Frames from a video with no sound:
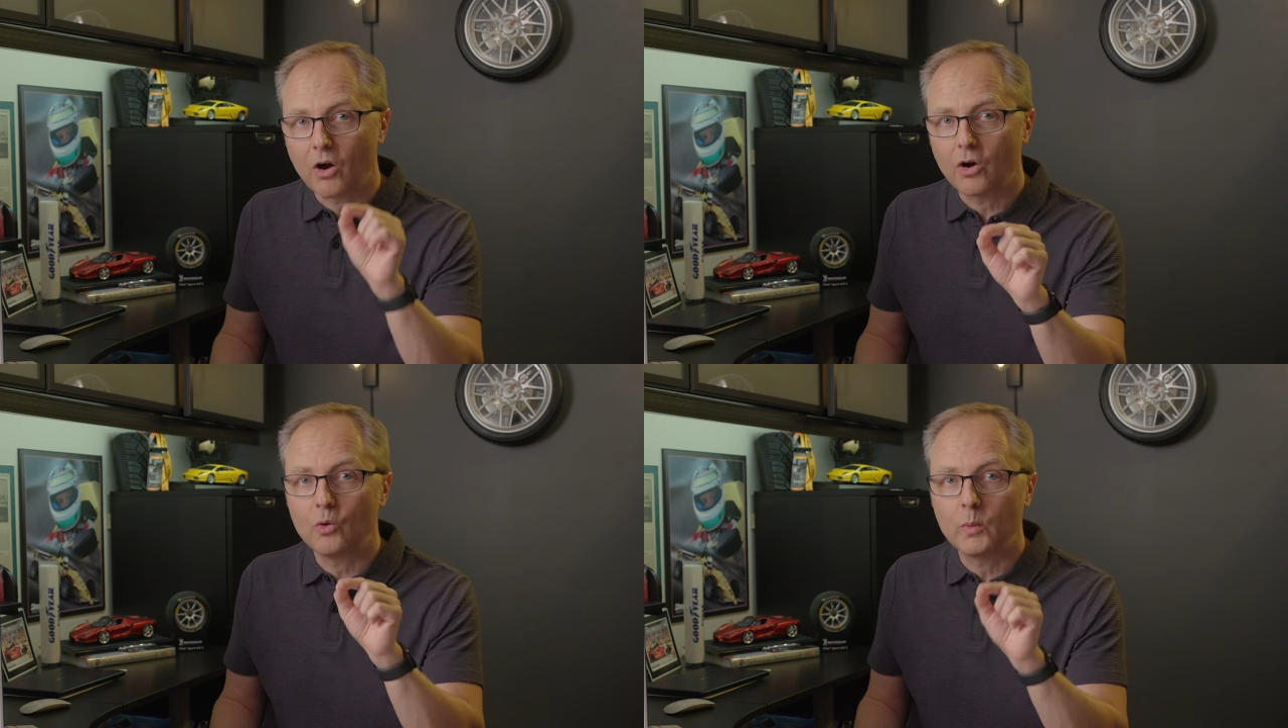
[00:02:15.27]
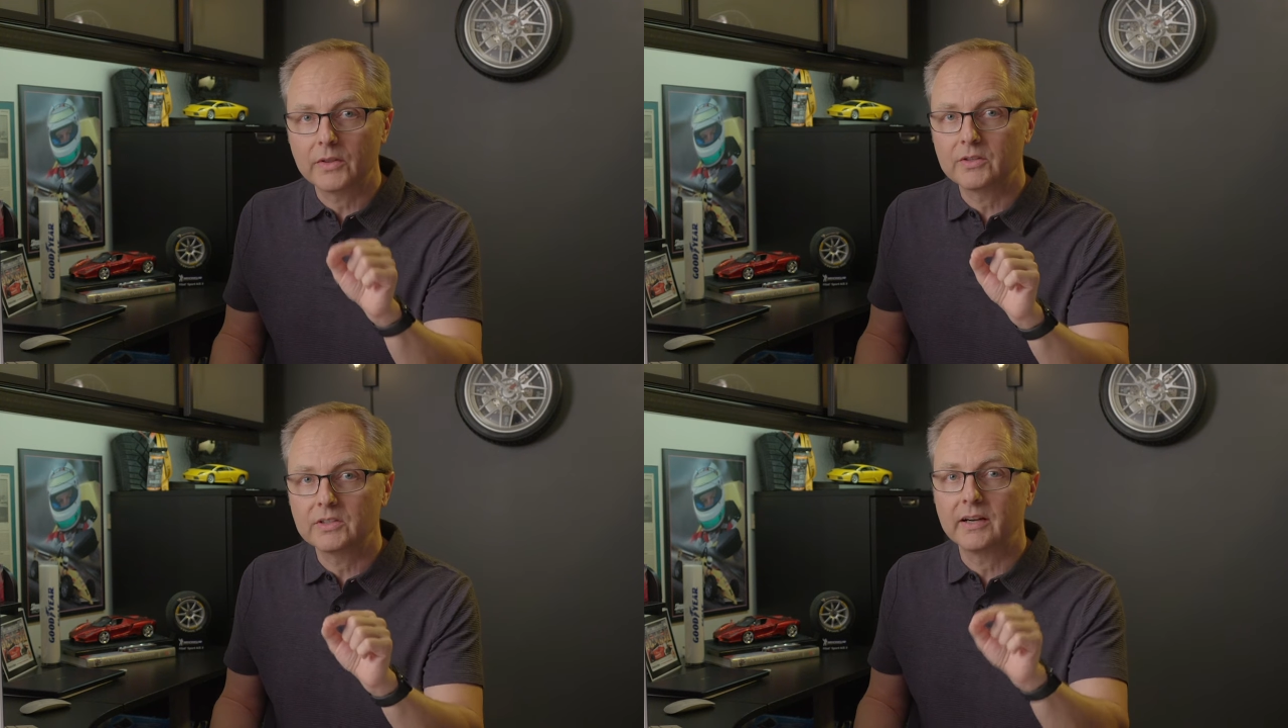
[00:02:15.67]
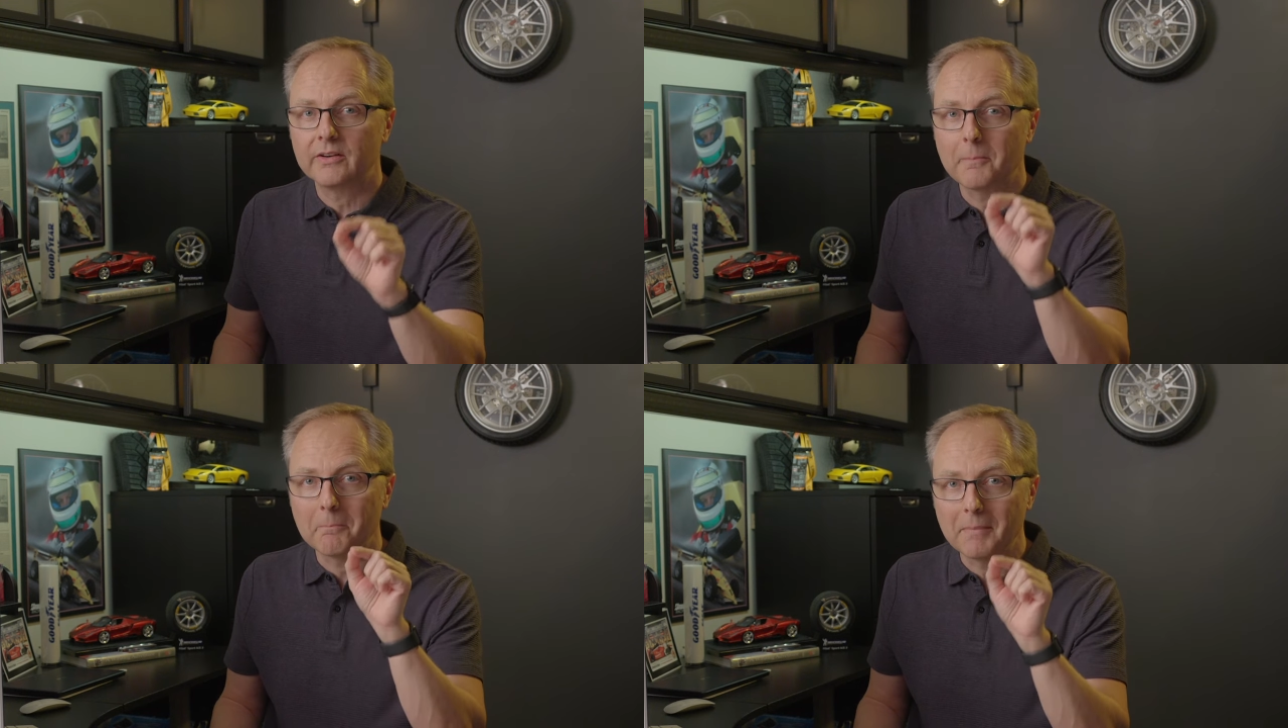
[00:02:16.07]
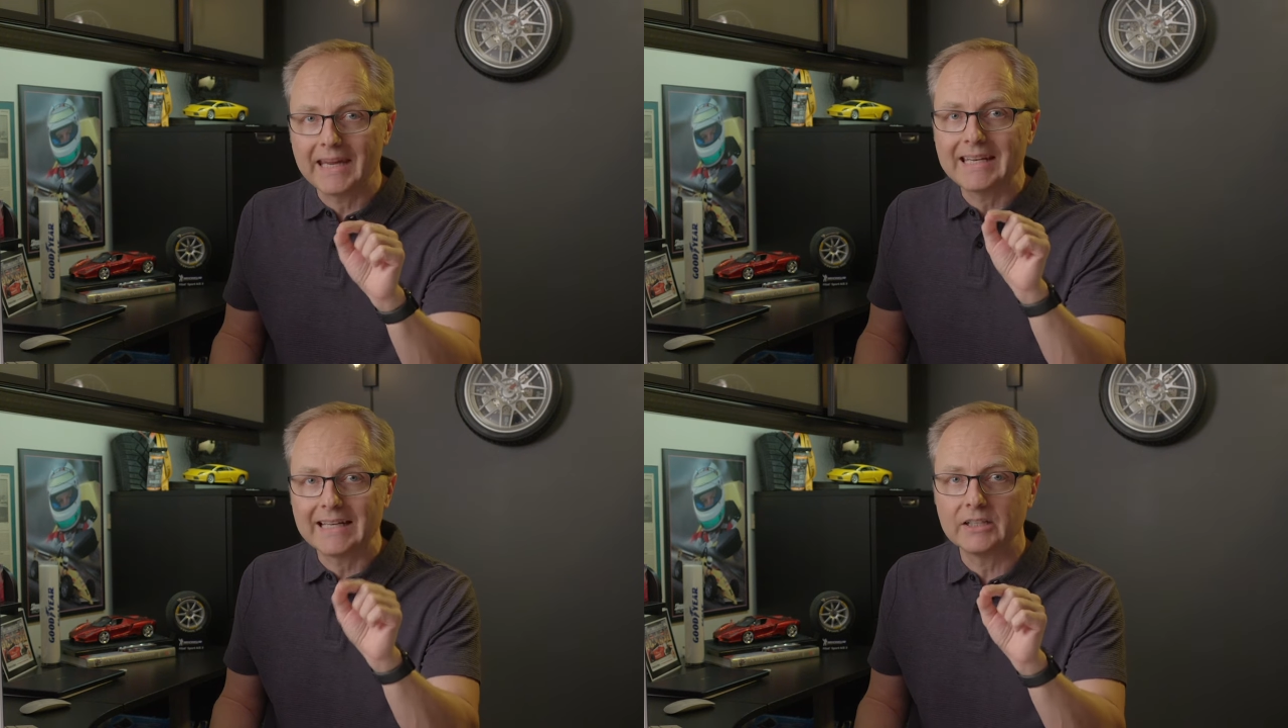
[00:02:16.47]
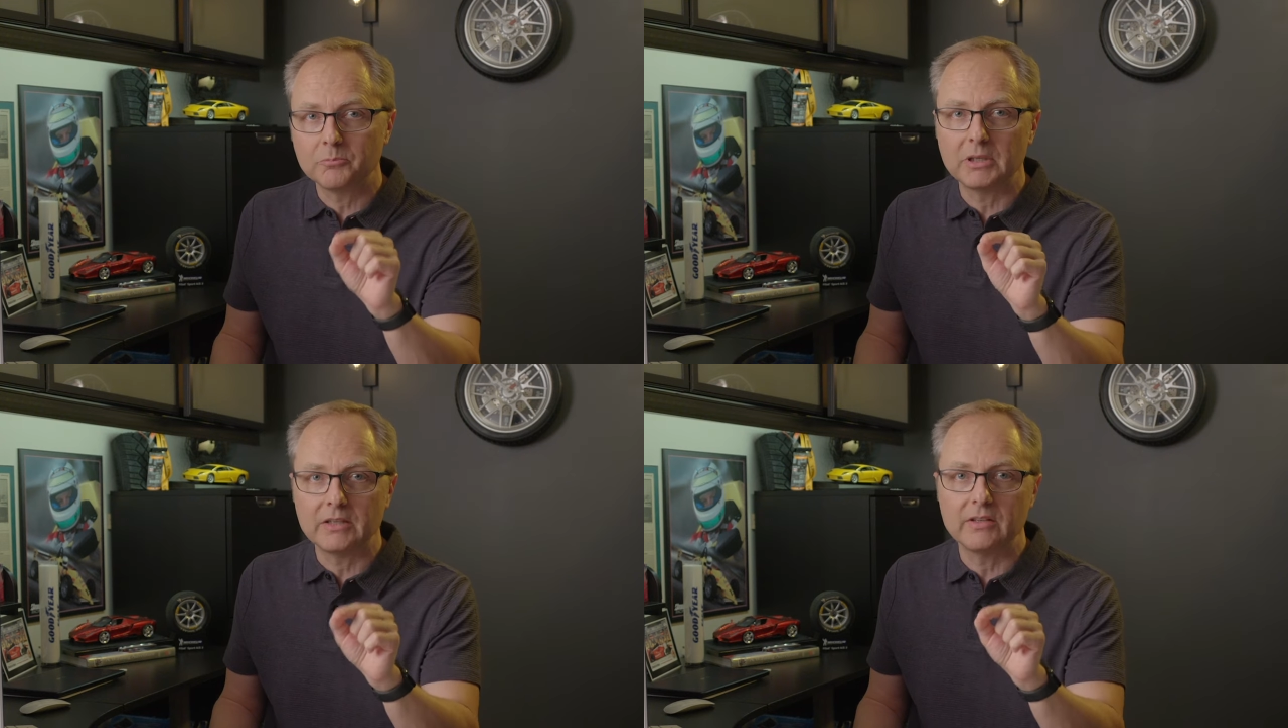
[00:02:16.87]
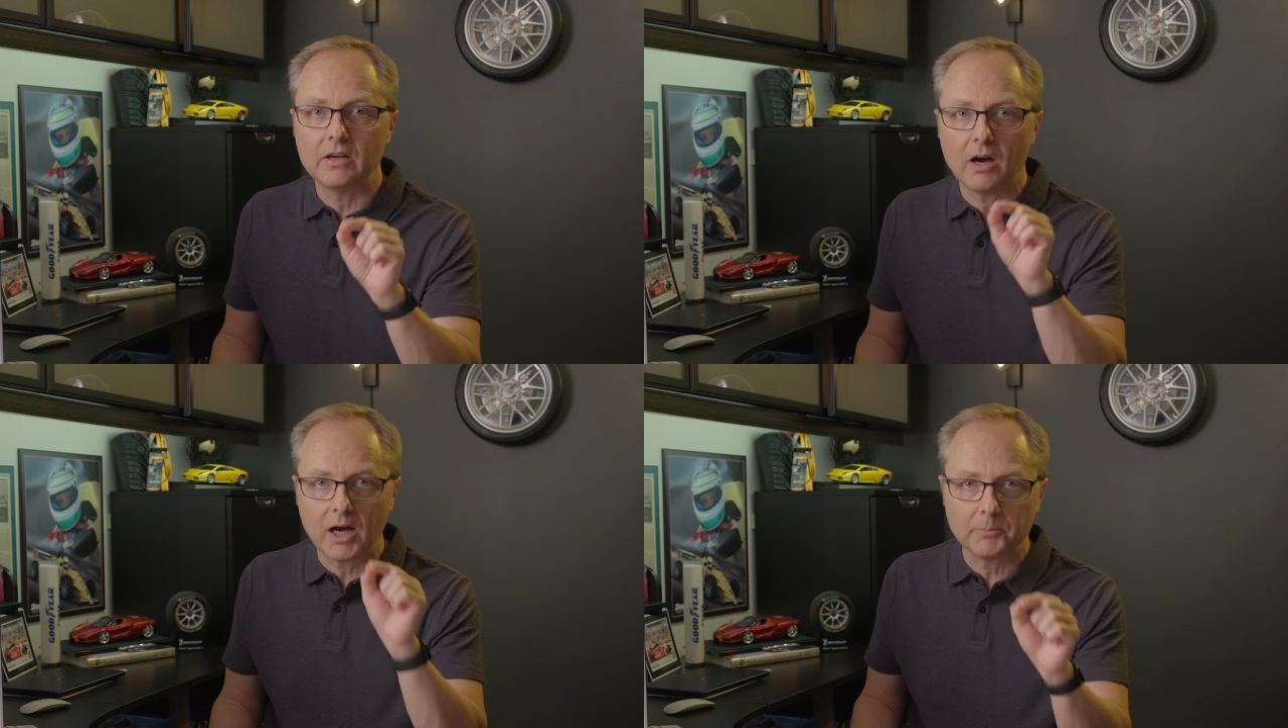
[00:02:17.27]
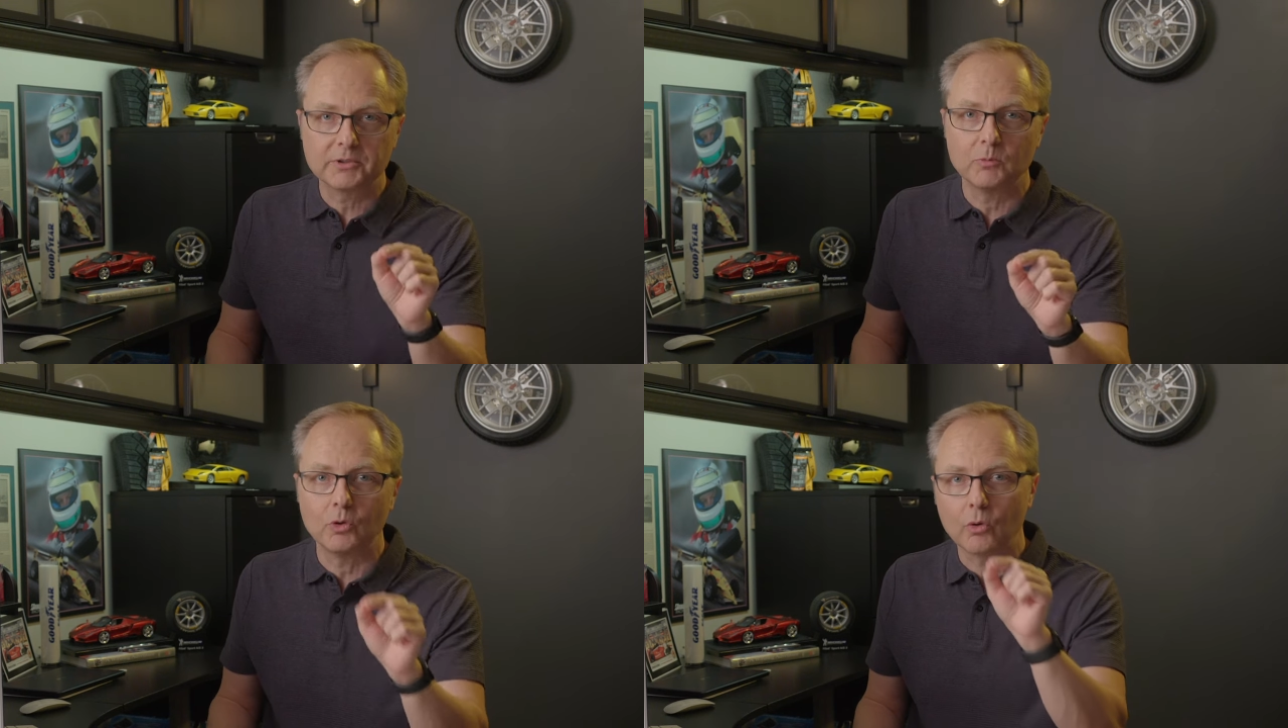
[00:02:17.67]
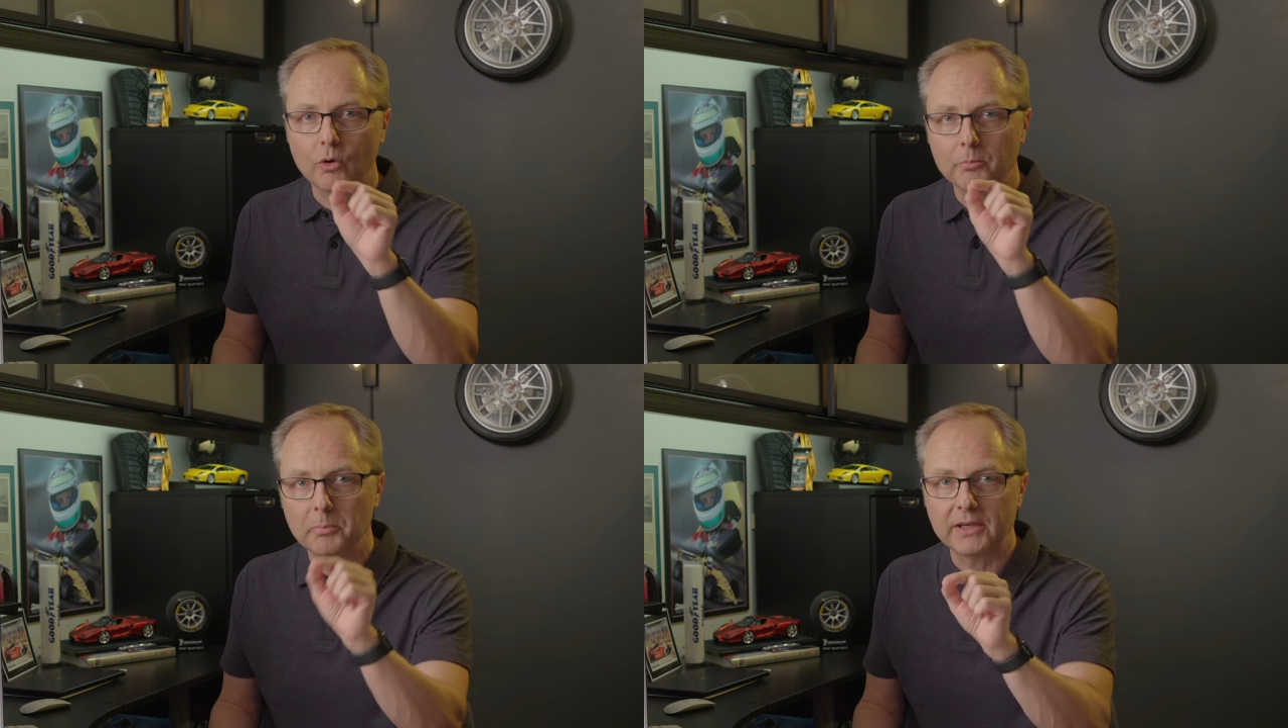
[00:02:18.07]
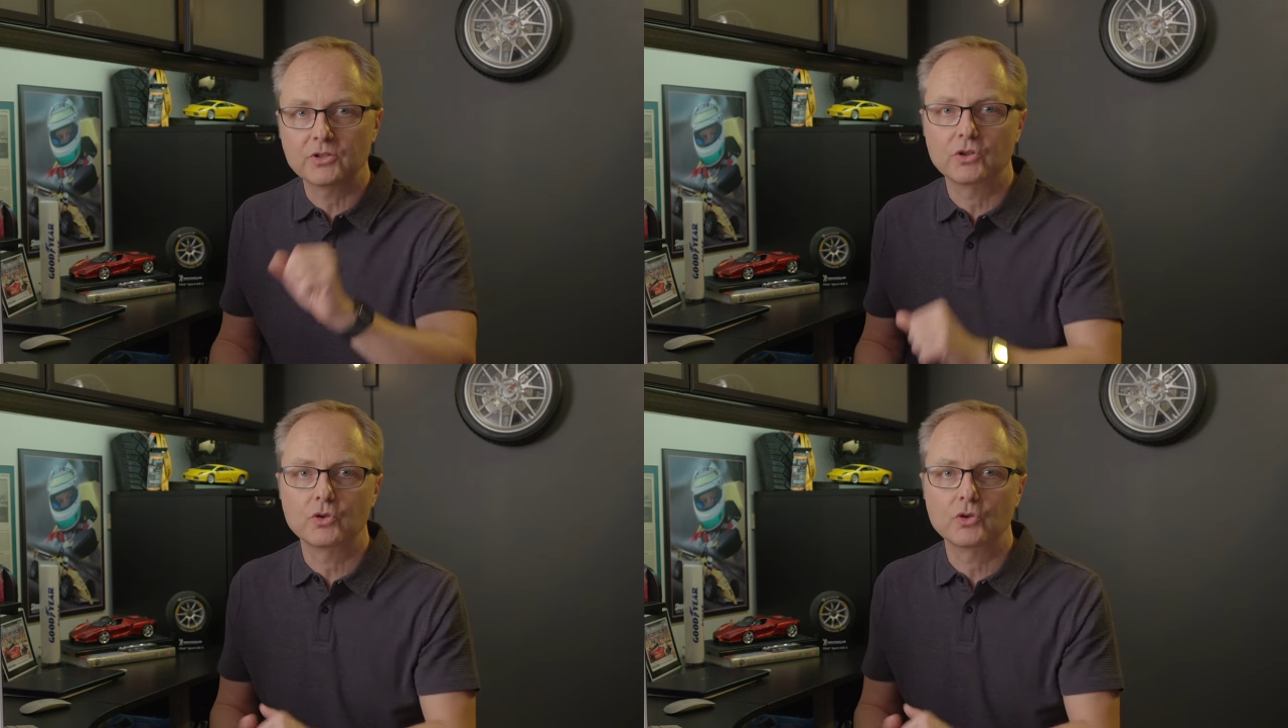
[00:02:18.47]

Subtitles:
all-weather tire may not be the optimal or best